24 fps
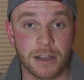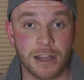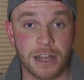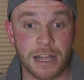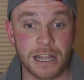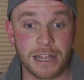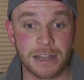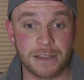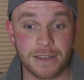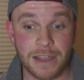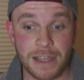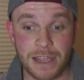
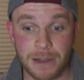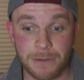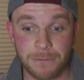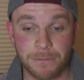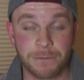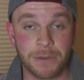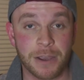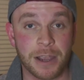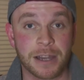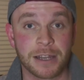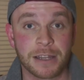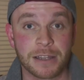and then
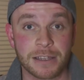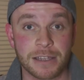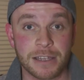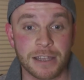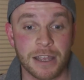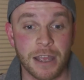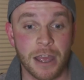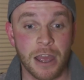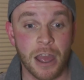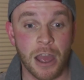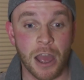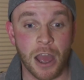
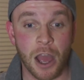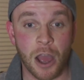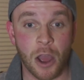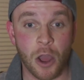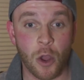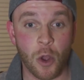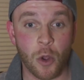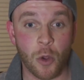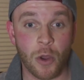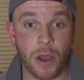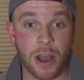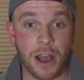finally
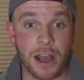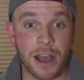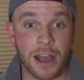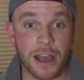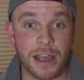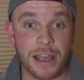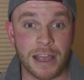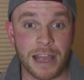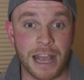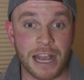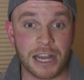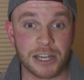how
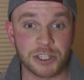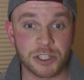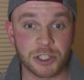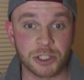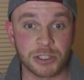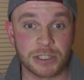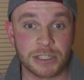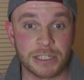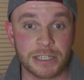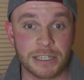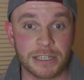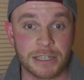I
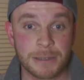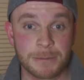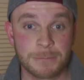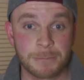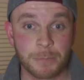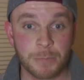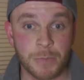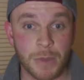actually